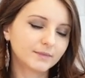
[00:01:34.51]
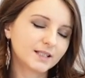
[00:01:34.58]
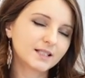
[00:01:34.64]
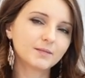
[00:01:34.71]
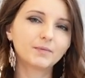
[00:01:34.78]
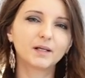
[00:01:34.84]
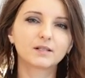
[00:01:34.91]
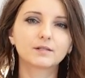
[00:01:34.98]

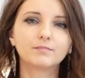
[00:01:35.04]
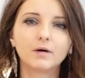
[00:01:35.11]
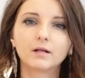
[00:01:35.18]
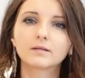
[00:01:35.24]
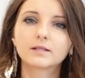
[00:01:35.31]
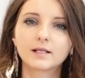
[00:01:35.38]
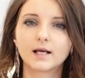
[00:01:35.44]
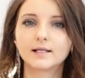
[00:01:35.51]
It's about
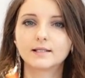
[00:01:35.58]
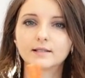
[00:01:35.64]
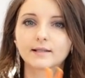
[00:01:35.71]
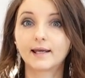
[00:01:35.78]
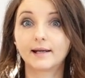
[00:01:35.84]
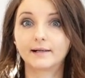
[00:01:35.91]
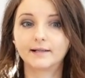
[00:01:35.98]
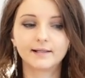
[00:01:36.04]
small size
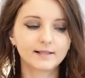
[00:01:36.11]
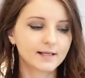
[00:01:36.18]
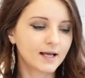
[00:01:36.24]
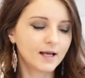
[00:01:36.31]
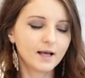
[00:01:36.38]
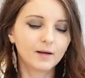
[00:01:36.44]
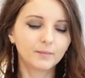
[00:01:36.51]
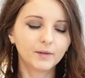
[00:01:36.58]
carrots.
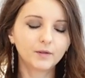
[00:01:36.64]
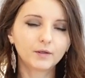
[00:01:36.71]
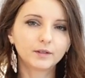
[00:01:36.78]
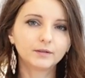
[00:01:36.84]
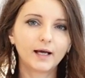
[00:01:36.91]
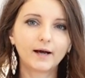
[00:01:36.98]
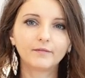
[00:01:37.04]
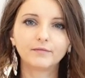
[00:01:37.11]
You
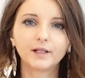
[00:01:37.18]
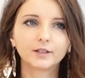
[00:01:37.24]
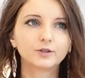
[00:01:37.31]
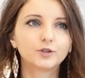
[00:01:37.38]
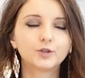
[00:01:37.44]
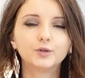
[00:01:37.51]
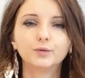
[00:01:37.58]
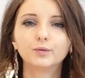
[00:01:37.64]
can have
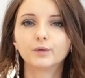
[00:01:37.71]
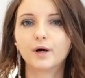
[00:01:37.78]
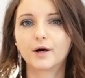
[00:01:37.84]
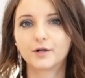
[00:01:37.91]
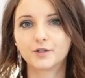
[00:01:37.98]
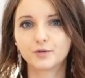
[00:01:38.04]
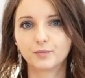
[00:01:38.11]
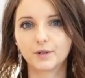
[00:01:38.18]
like two
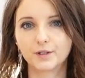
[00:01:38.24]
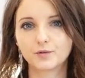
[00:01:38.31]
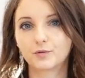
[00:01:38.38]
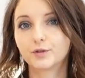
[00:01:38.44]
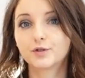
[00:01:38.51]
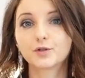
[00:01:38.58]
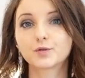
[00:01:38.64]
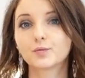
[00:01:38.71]
large ones
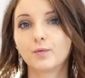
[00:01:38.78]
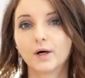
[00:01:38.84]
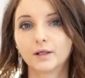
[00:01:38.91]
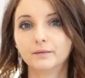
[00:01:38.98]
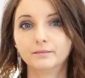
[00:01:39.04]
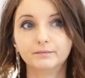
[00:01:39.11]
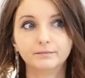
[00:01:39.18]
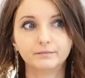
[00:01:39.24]
or just
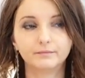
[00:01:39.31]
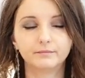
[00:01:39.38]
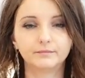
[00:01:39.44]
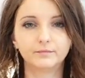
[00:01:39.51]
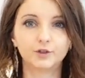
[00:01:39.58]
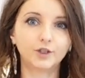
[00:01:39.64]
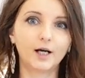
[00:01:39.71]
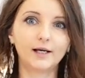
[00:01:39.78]
one
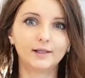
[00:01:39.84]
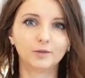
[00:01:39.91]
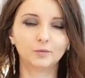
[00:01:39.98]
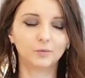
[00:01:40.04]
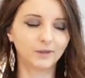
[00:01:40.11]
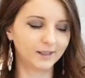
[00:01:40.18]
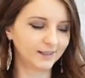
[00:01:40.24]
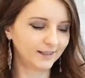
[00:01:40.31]
giant
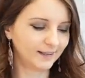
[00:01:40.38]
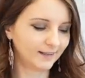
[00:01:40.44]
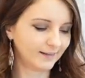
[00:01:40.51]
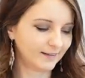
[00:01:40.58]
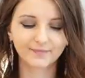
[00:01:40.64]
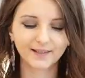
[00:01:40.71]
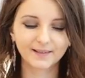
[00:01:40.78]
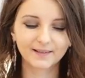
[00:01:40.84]
one.
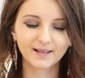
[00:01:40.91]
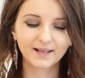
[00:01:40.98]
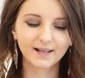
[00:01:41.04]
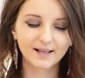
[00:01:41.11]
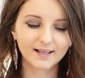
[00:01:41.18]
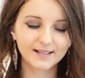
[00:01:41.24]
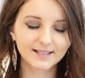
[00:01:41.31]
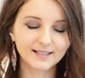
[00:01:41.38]

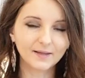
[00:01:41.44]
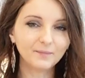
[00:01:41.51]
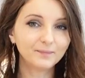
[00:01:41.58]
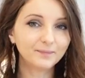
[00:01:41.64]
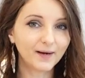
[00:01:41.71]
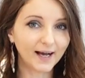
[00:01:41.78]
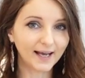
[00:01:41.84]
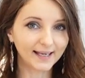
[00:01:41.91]

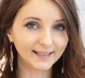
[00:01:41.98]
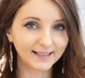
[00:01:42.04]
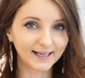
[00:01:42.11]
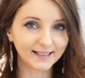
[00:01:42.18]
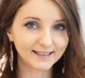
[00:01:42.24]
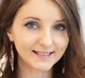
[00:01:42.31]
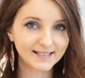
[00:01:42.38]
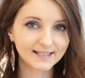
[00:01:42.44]
Some pine
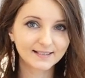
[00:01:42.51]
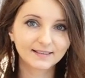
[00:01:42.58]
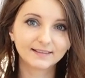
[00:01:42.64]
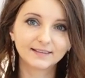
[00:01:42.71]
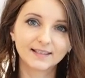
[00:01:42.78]
nuts.